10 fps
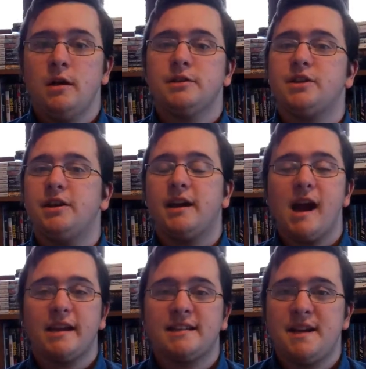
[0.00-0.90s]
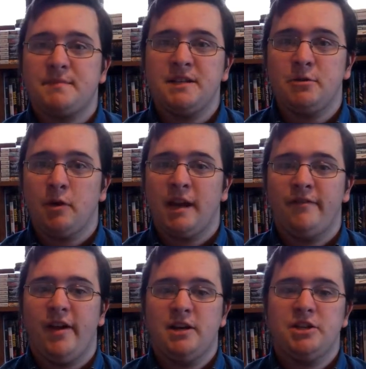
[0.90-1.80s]
So you got accepted to a
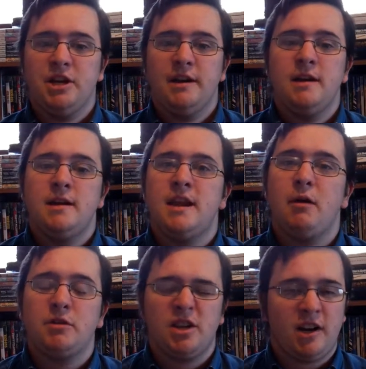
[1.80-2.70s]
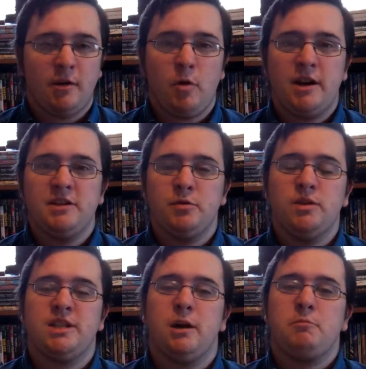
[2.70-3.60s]
convention. Now what you're going to want to do
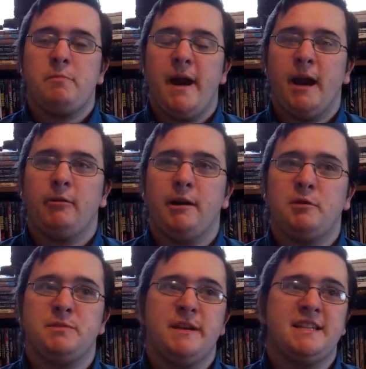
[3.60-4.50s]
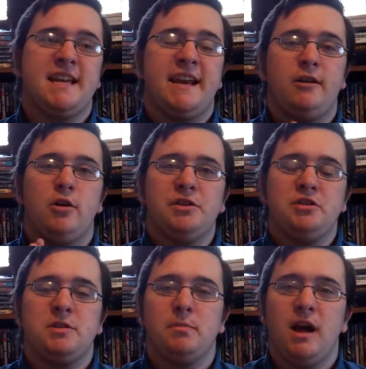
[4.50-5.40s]
is start preparing, which means getting all your
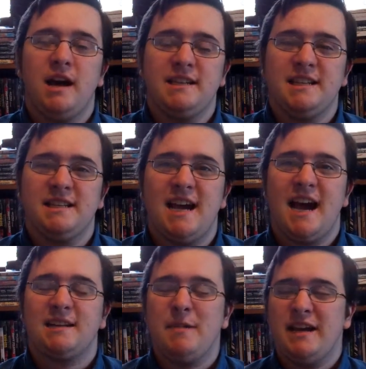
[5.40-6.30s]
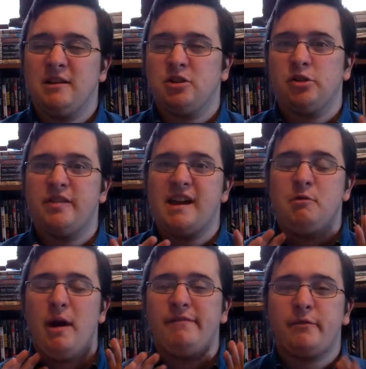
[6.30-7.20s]
supplies intact, making sure that
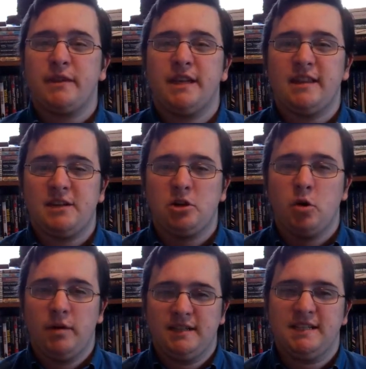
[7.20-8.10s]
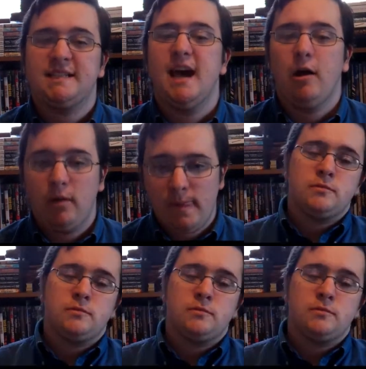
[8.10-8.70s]
you have everything that you're going to sell.